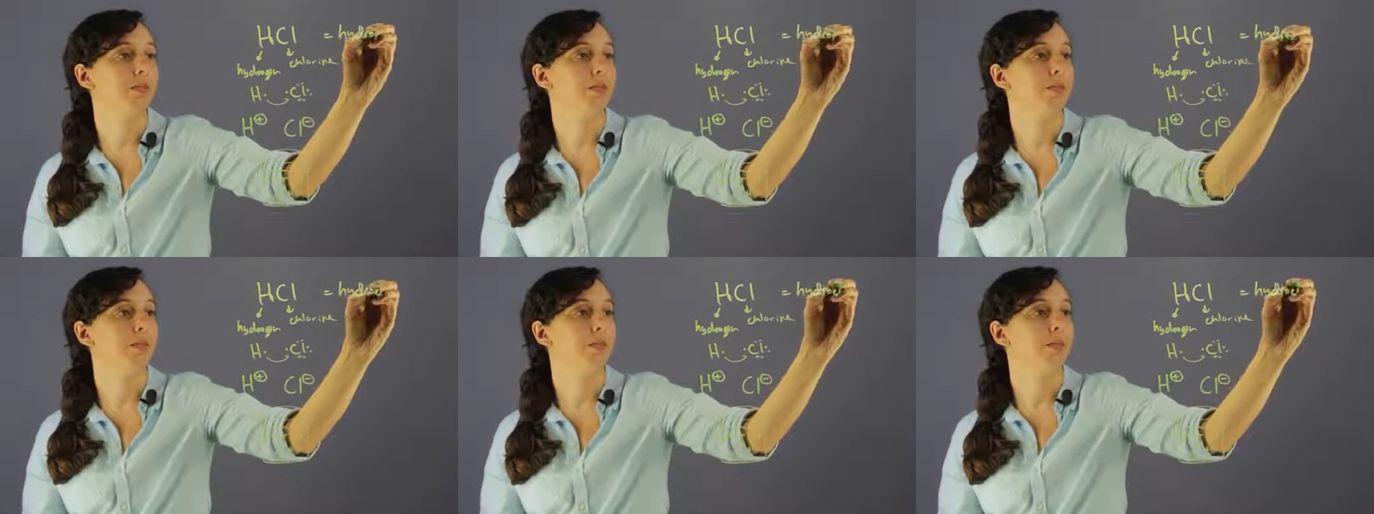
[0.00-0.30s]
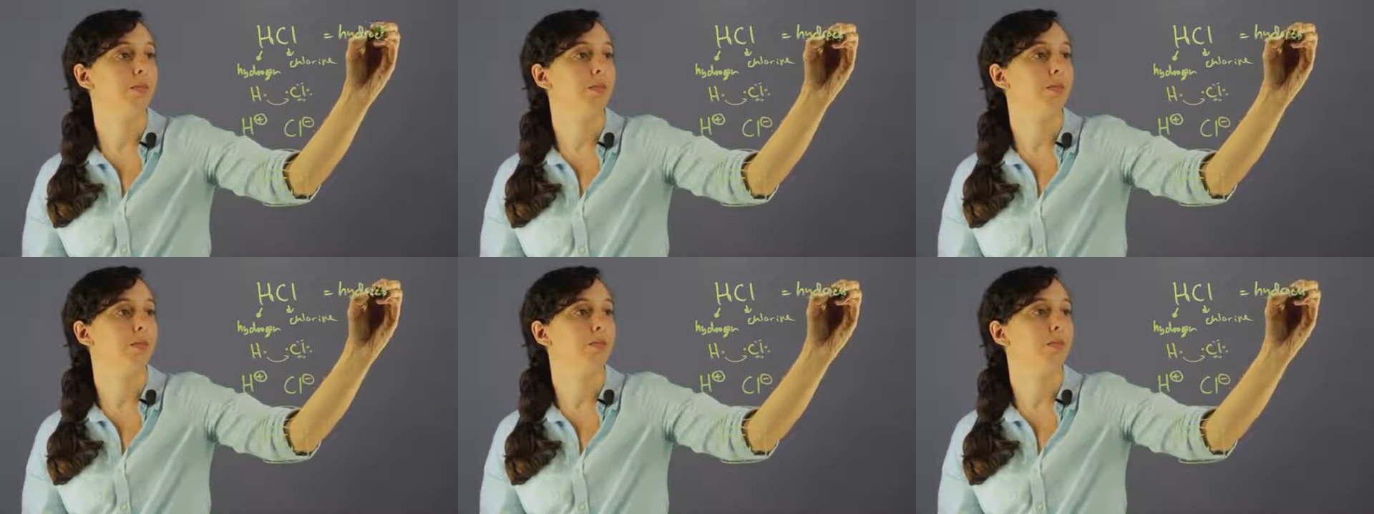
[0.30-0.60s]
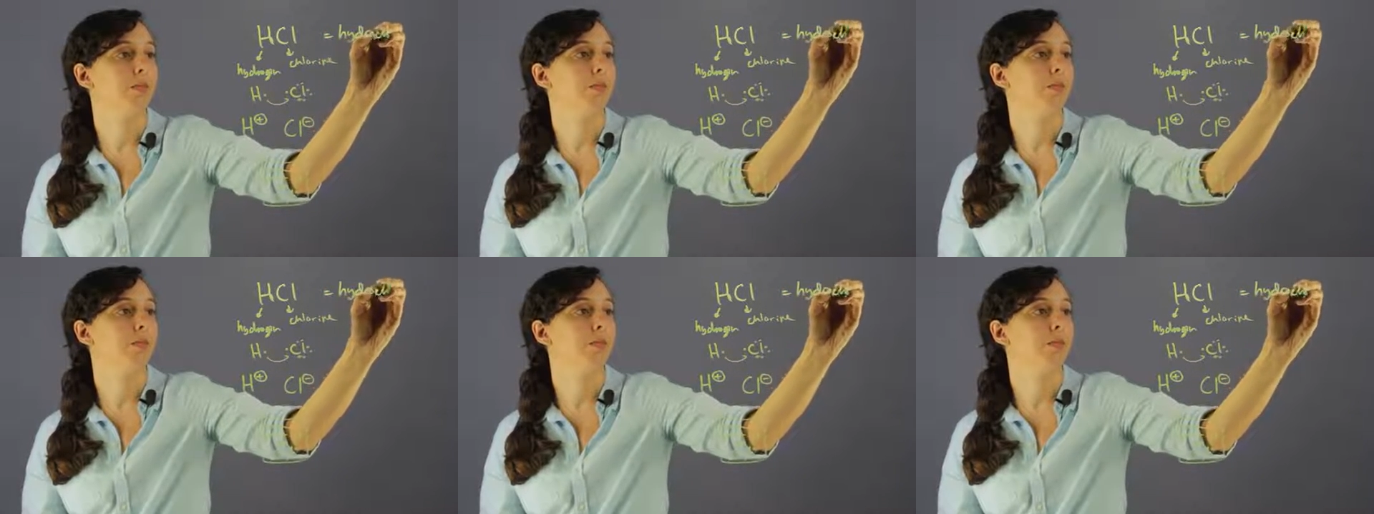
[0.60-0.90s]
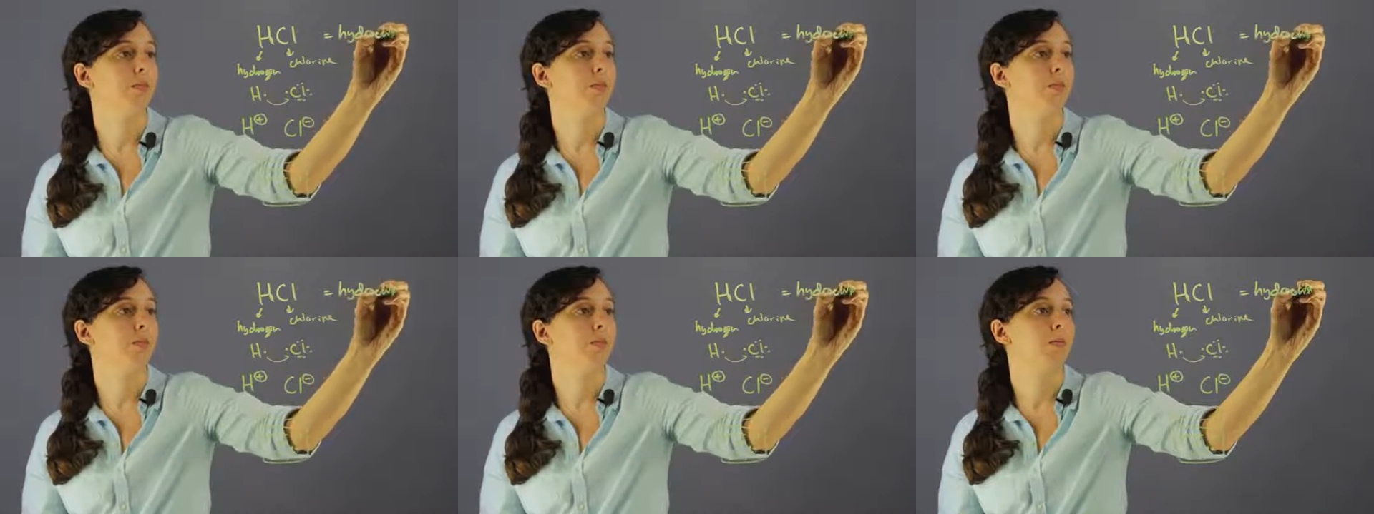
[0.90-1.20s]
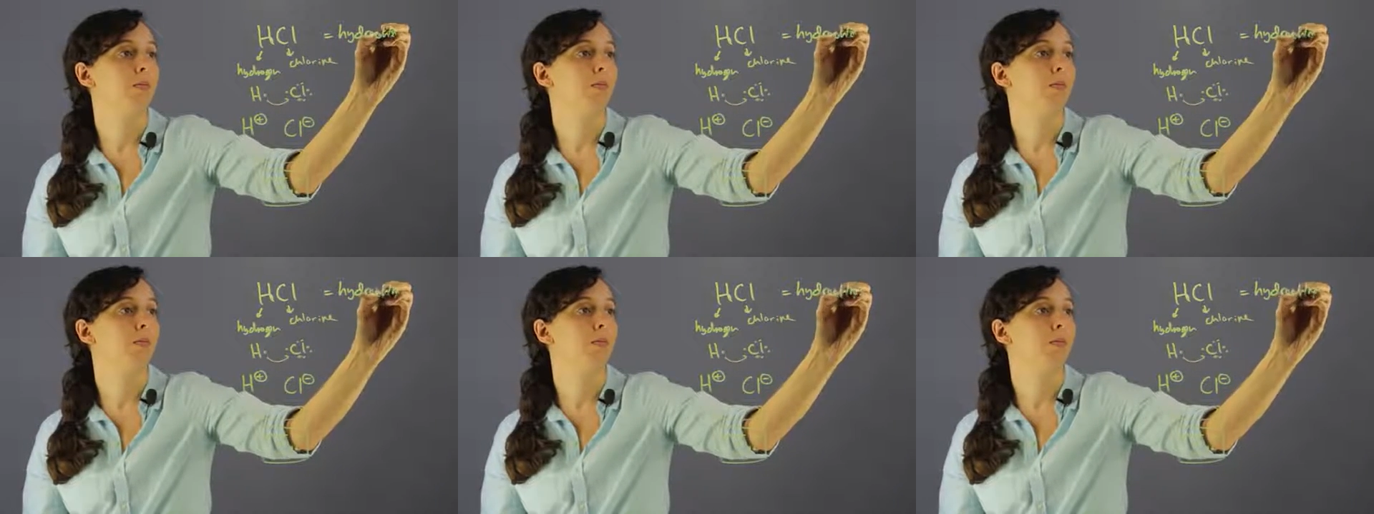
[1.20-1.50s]

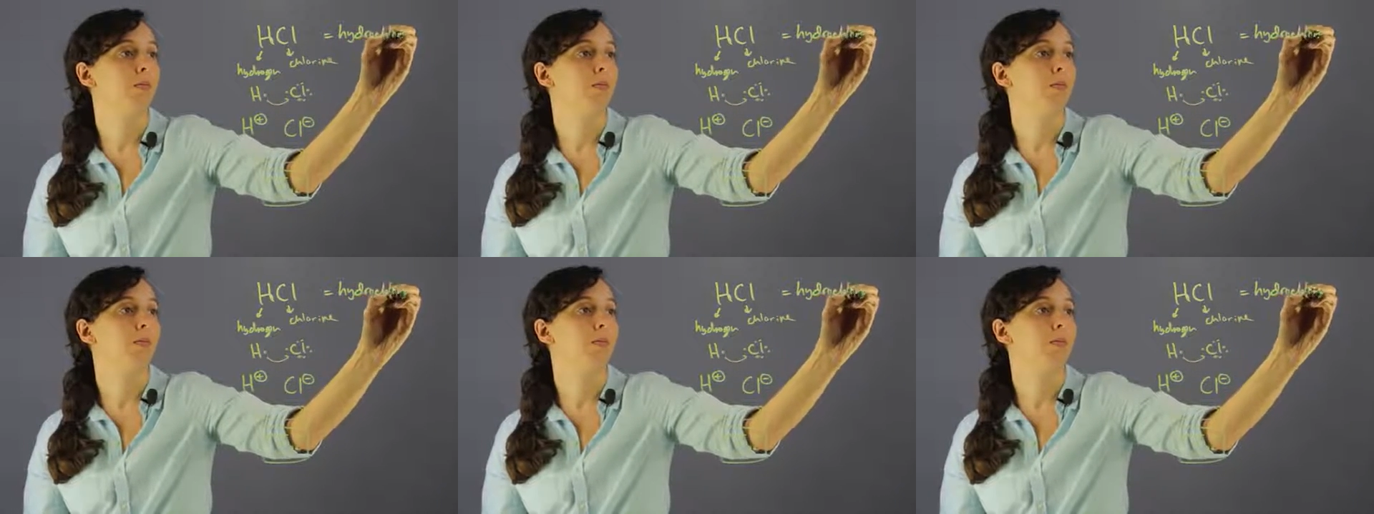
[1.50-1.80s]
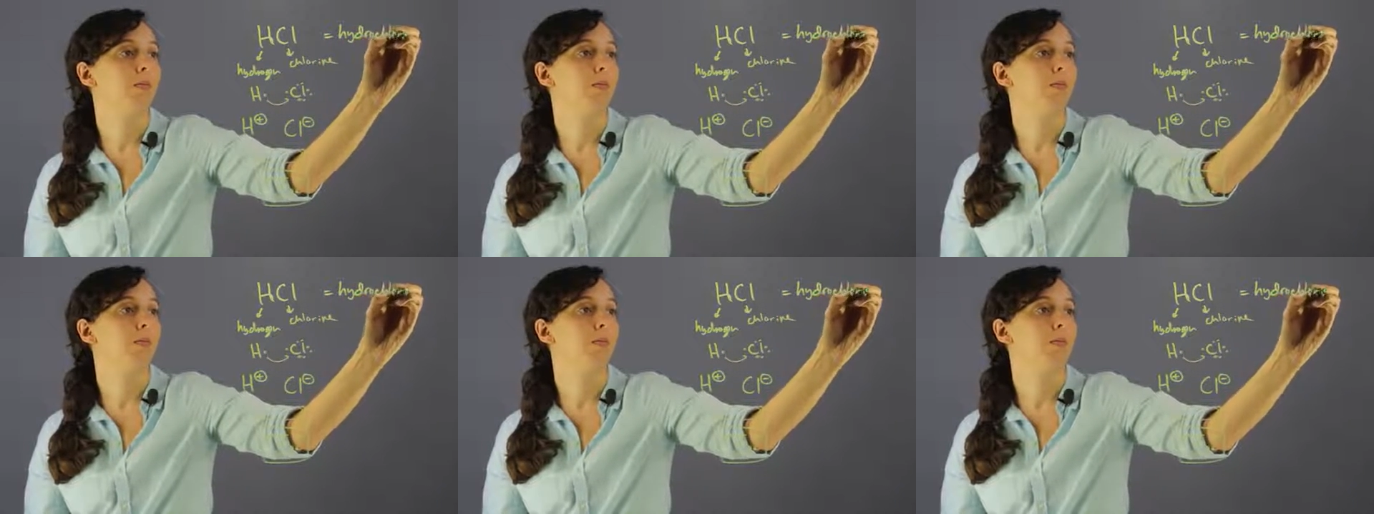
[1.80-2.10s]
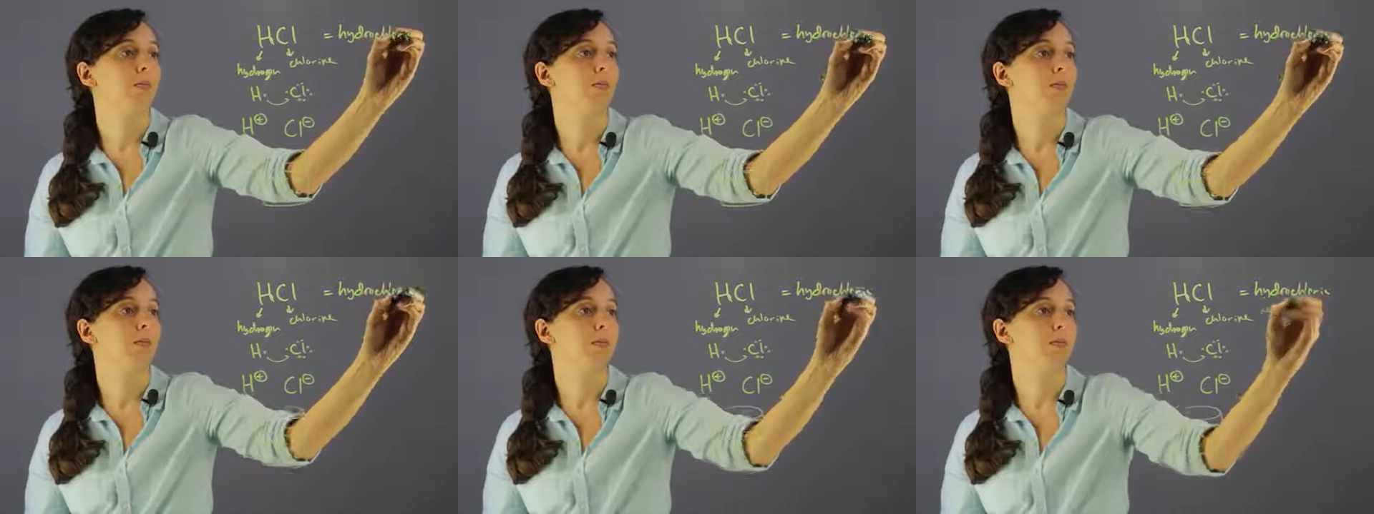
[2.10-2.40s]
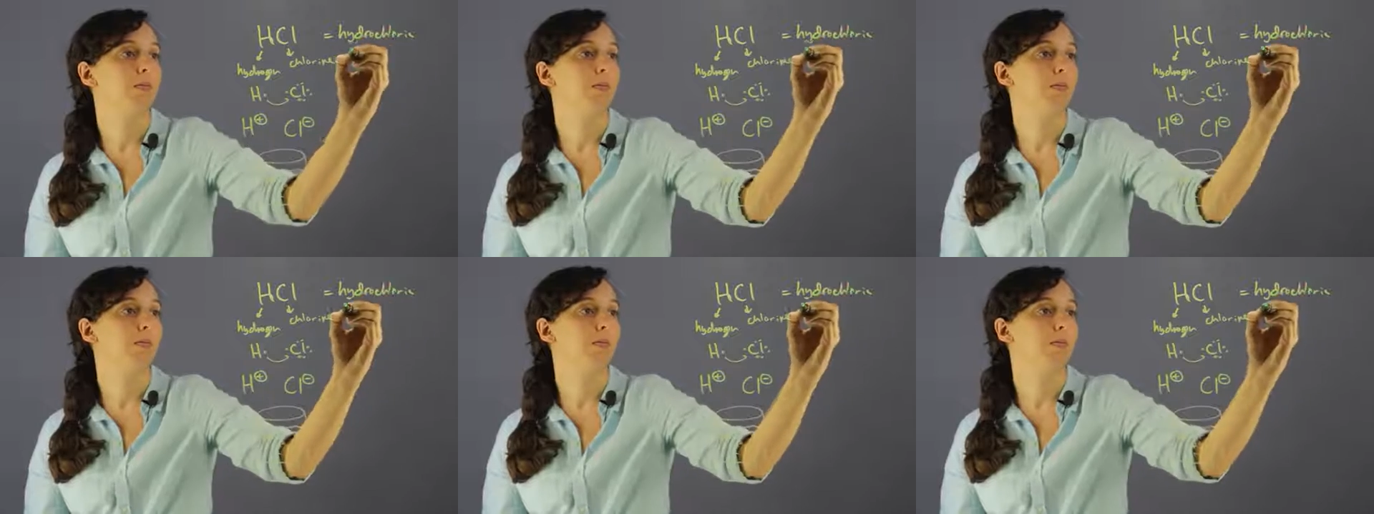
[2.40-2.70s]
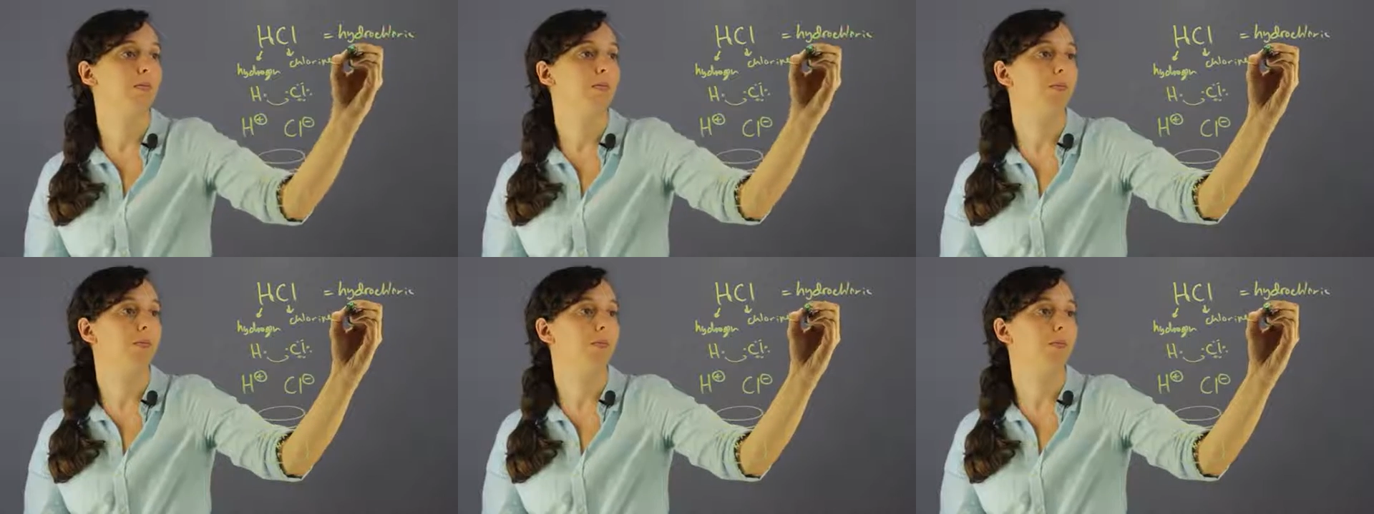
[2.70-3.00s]
Nothing is said.